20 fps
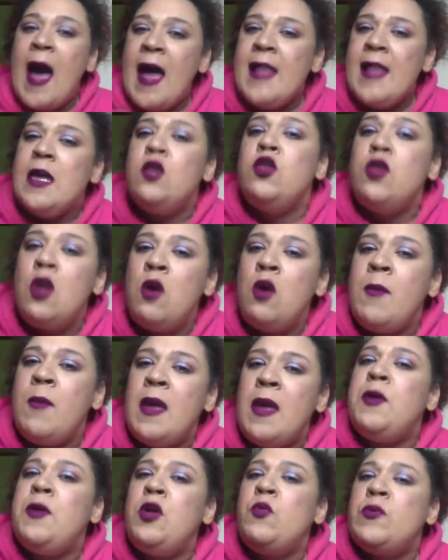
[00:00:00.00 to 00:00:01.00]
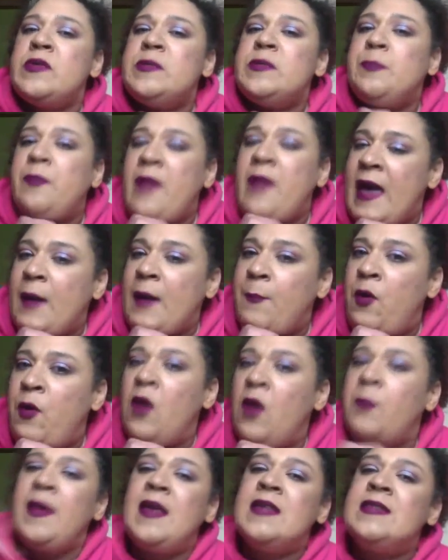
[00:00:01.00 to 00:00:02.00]
I didn't know maybe you was blackballed
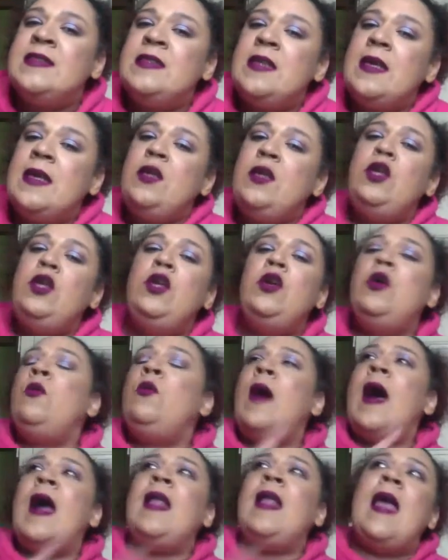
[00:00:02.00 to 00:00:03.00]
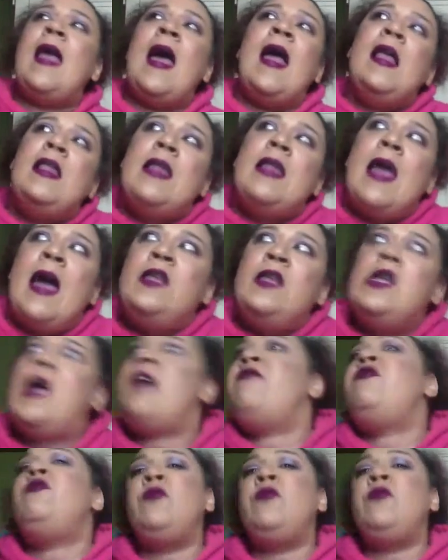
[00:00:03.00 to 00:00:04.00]
because I
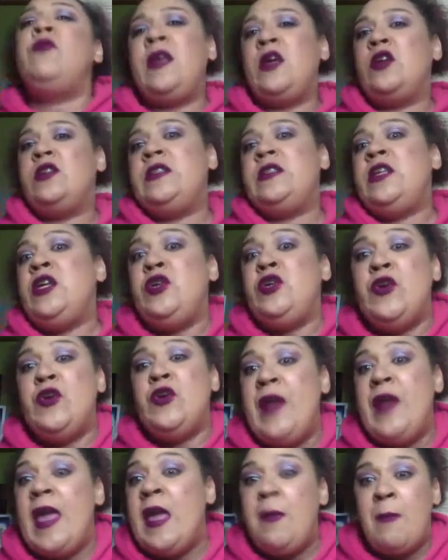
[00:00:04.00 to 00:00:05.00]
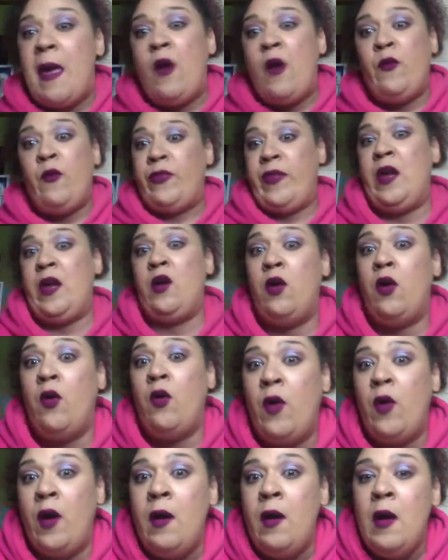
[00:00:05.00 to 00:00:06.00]
haven't really seen your name out there,
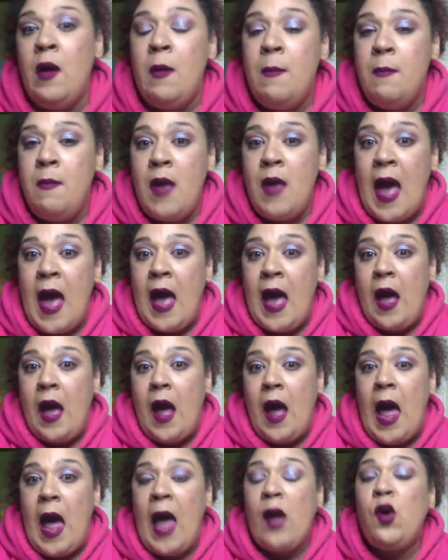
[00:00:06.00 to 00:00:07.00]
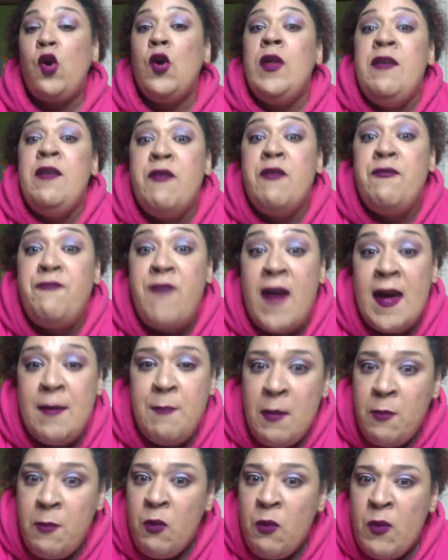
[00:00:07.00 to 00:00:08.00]
or I couldn't even
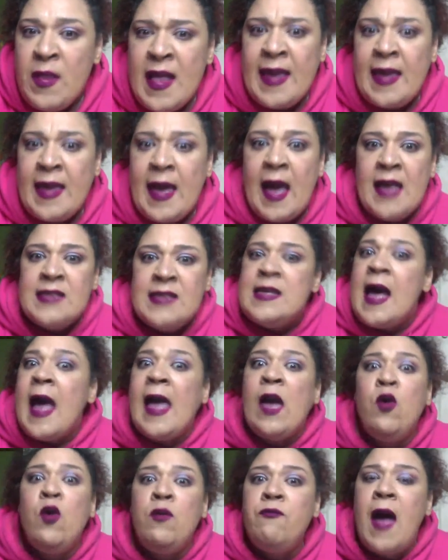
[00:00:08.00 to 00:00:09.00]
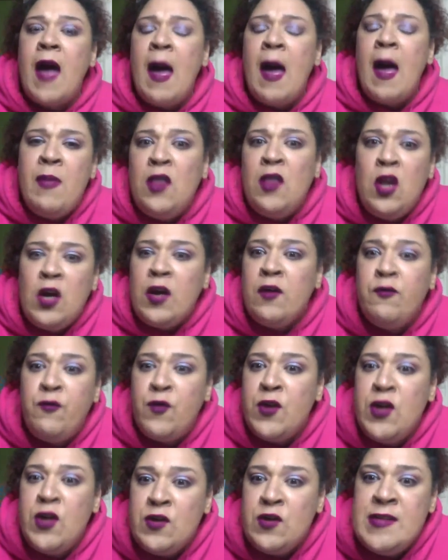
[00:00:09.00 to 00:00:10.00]
find. Remember when I said I couldn't? I've been looking
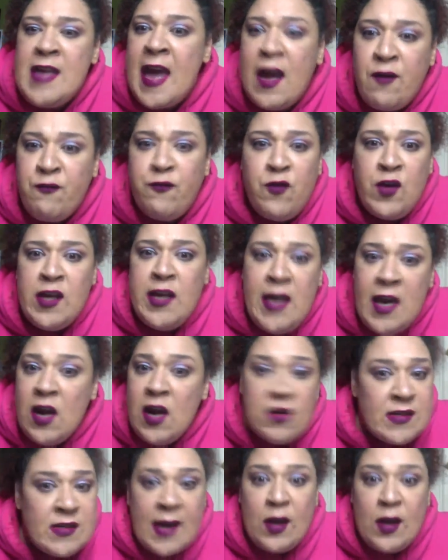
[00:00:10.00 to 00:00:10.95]
for your deck for years.